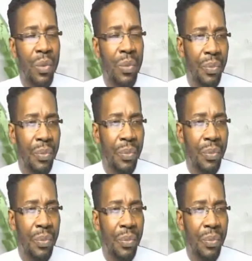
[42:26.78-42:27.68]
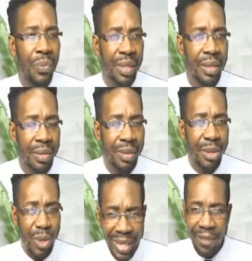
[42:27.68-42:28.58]
From 2015 to
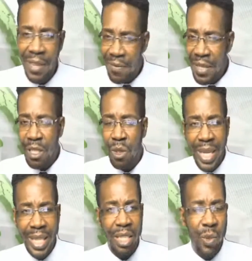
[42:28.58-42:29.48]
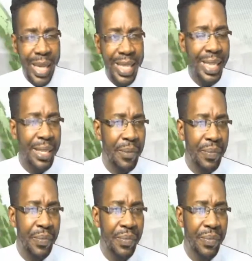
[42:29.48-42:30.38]
2020,
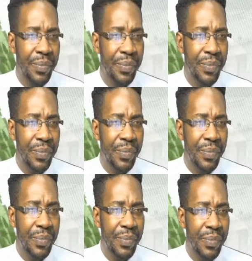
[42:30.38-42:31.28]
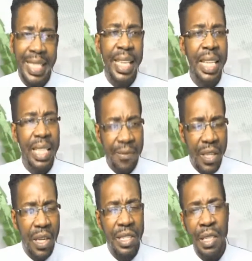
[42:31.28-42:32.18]
you had significant improvement
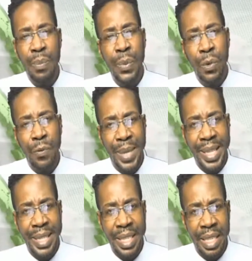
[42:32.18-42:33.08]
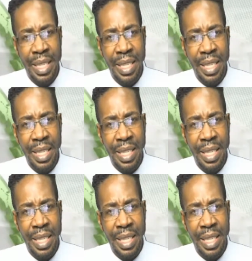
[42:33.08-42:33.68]
in the supply of electricity.